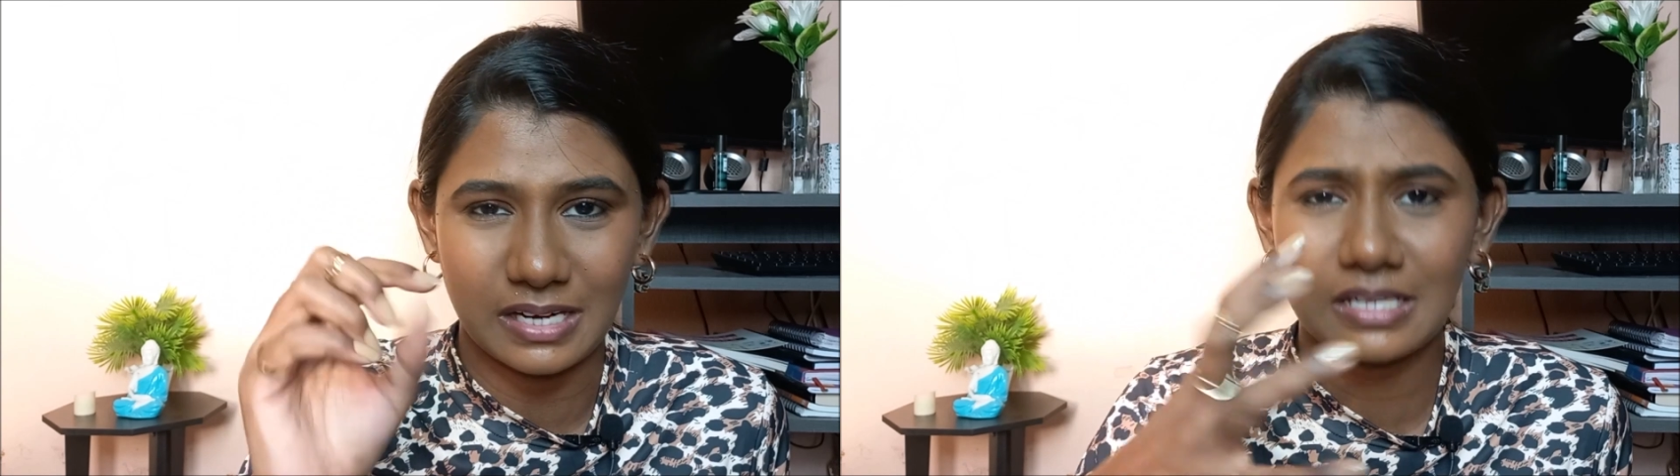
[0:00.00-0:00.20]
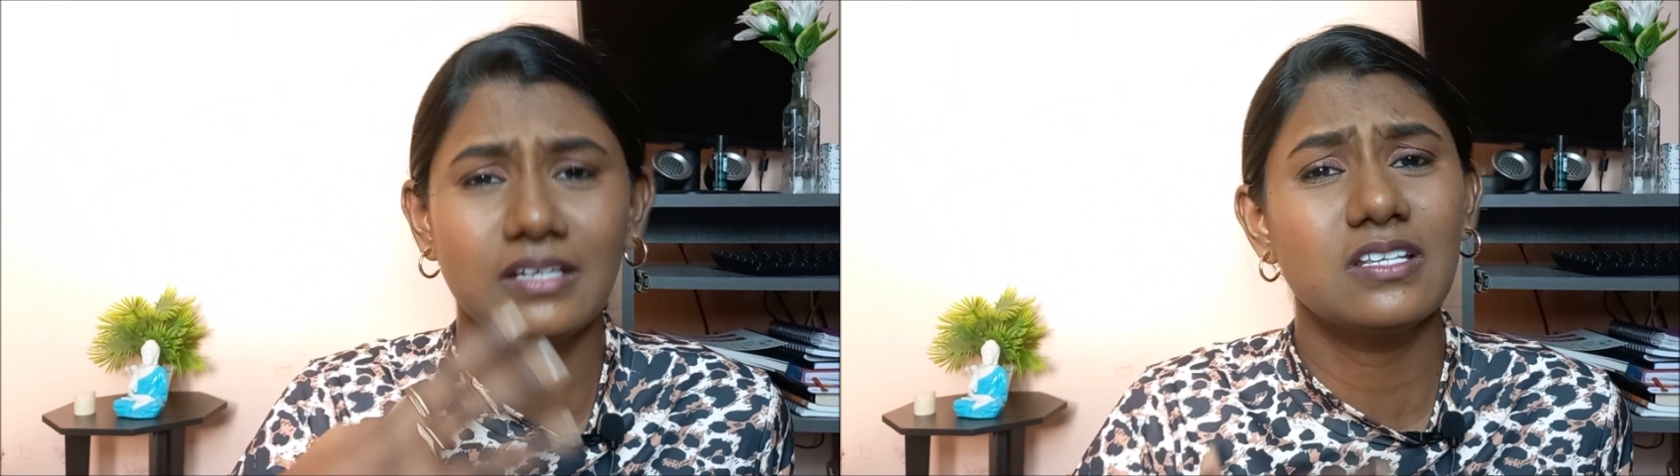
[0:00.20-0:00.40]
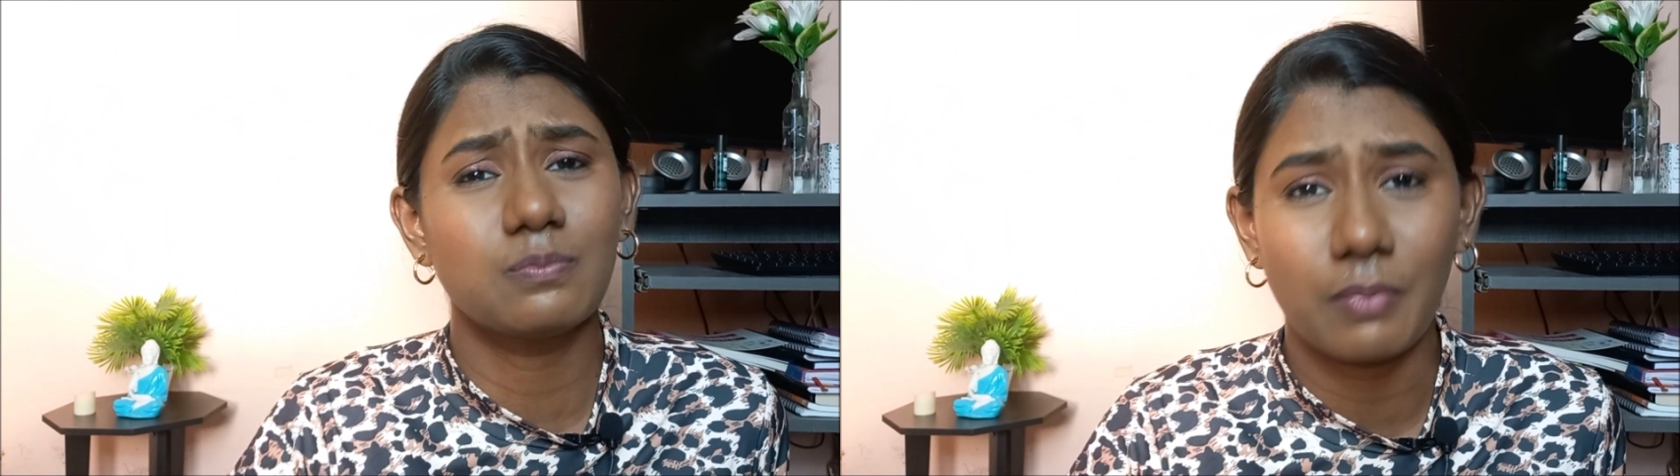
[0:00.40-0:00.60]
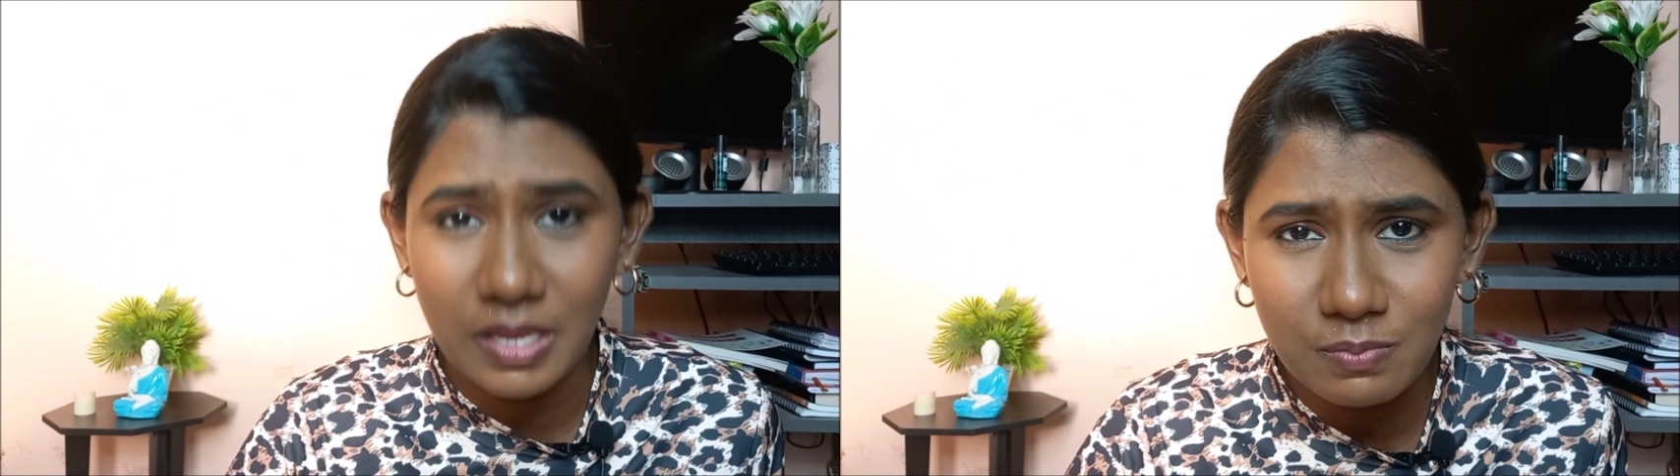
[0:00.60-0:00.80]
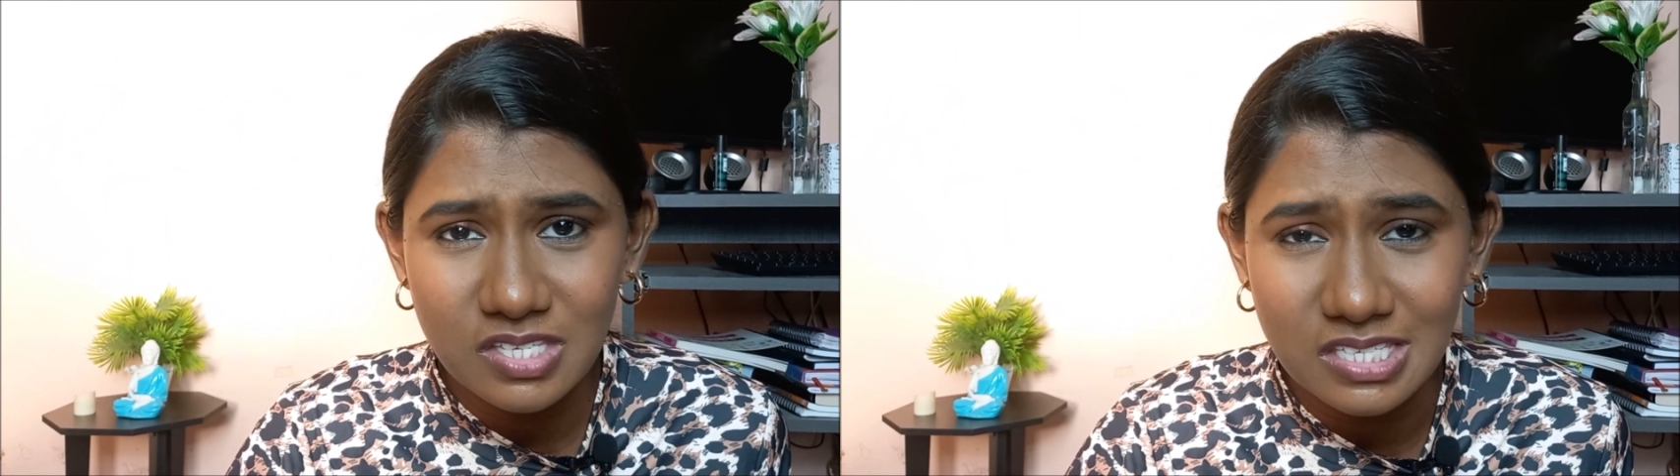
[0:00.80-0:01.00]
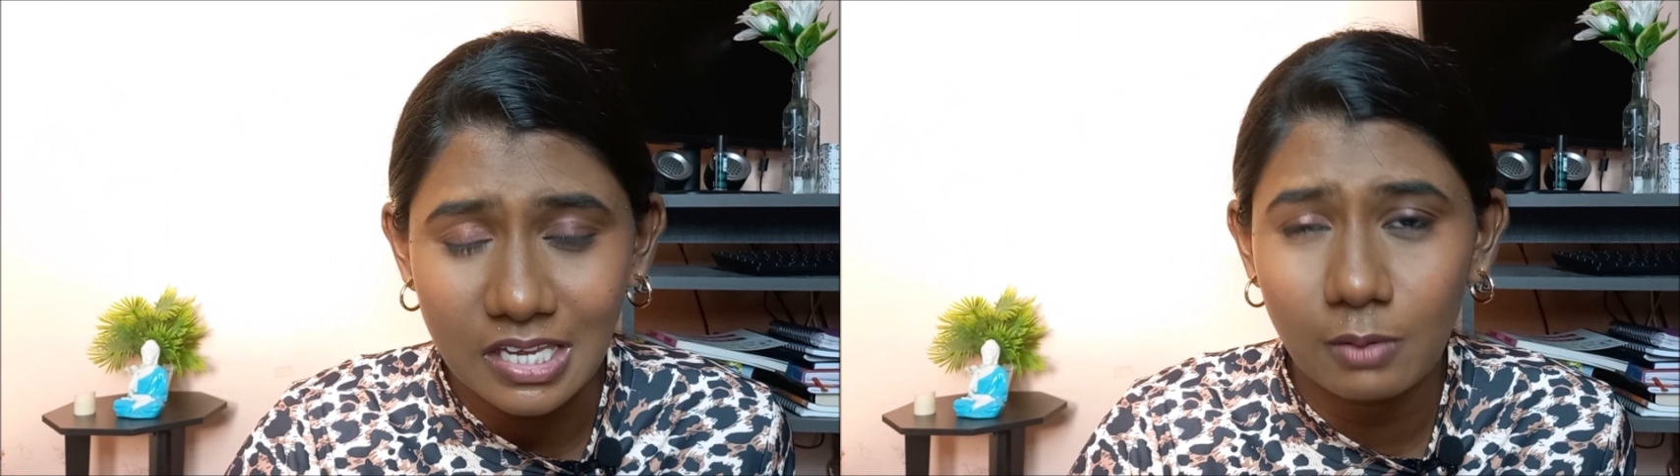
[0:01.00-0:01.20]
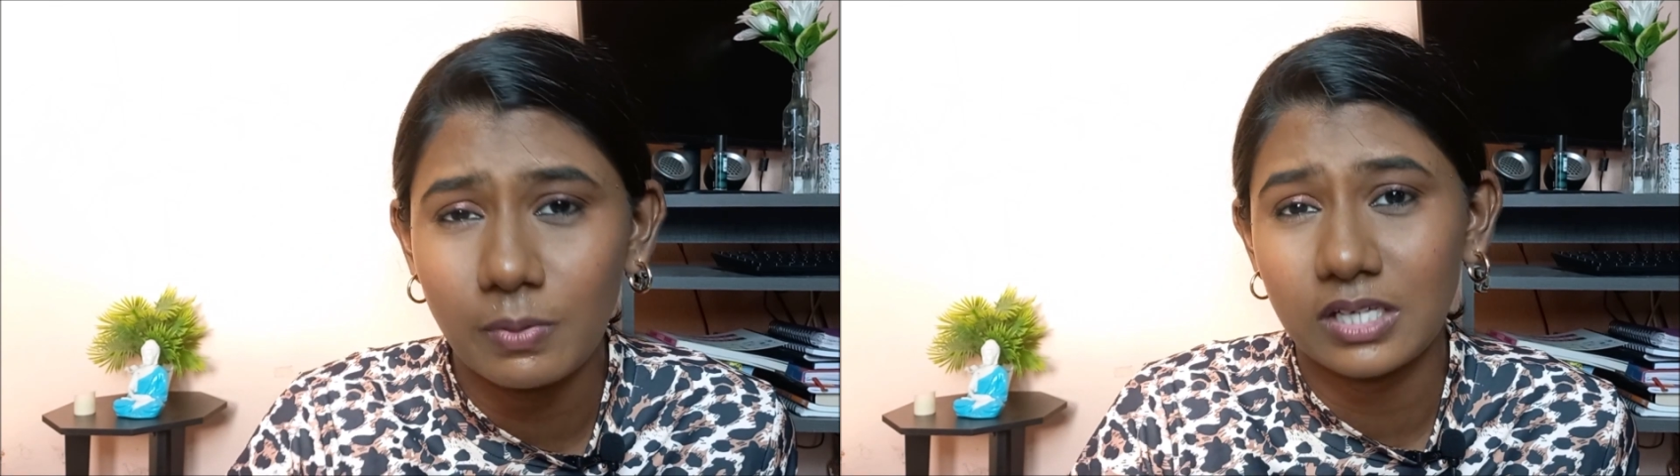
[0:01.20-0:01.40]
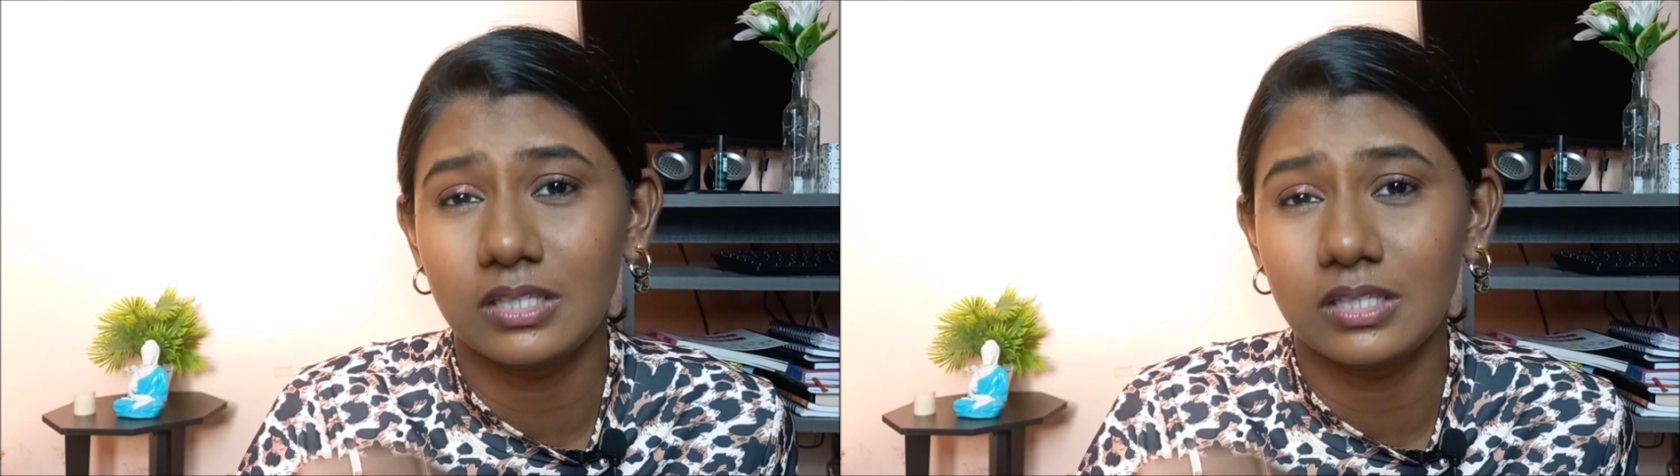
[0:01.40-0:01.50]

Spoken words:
It is my mistake, but